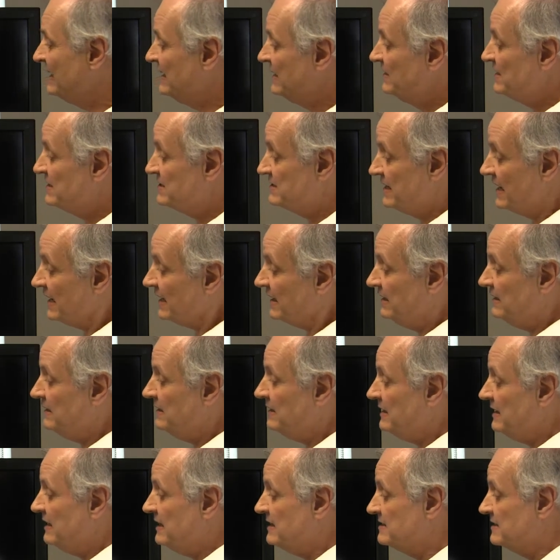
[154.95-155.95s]
The
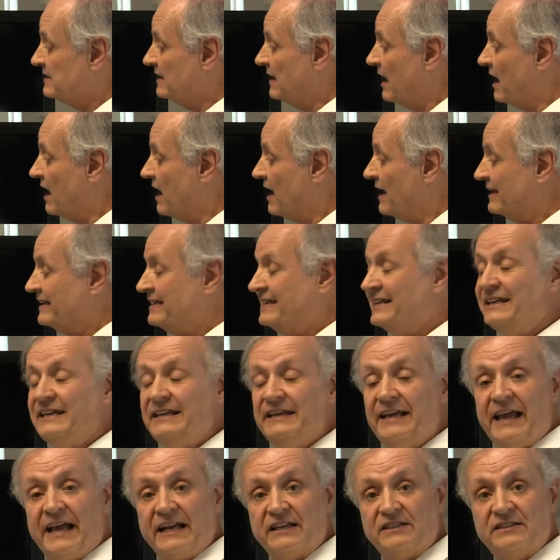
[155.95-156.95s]
second is an
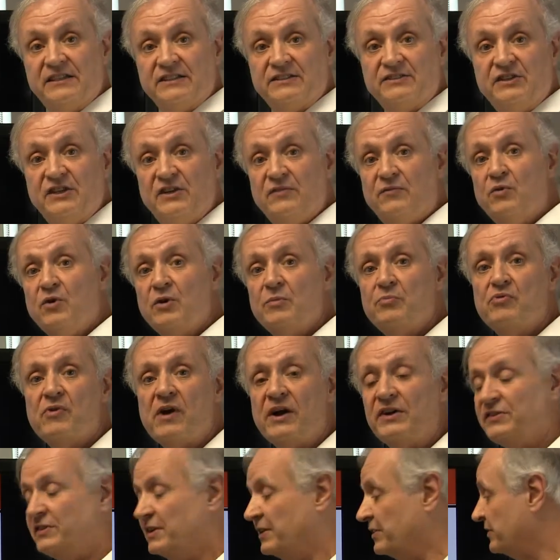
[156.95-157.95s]
RTX64
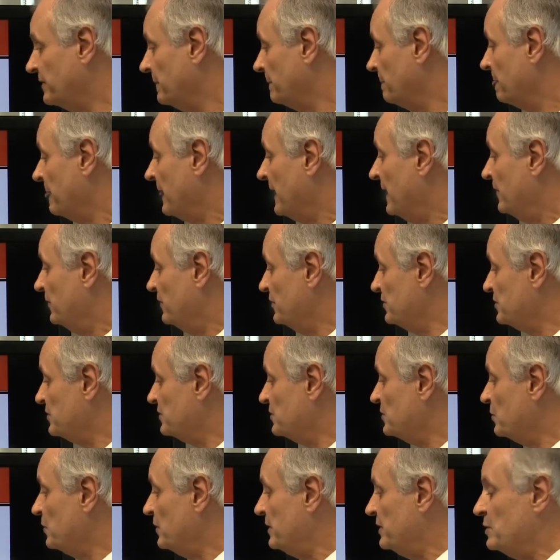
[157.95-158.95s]
process. This
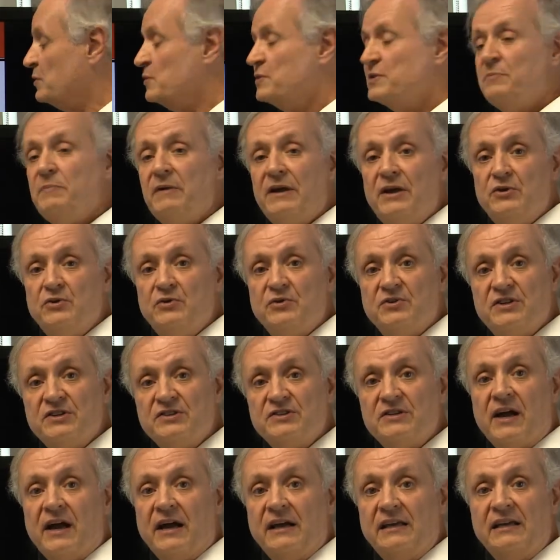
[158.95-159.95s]
is where you spend your
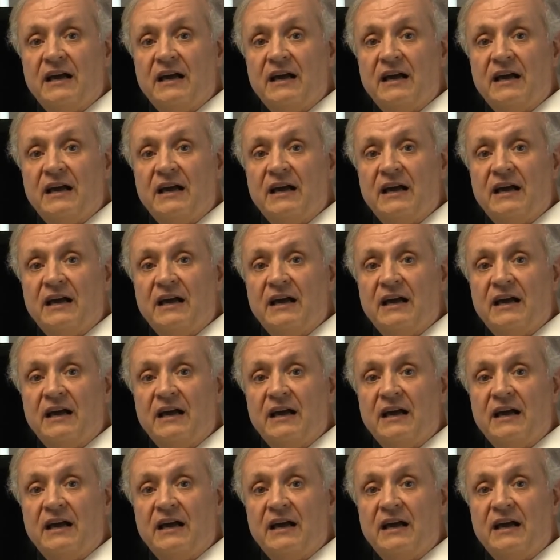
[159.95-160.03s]
design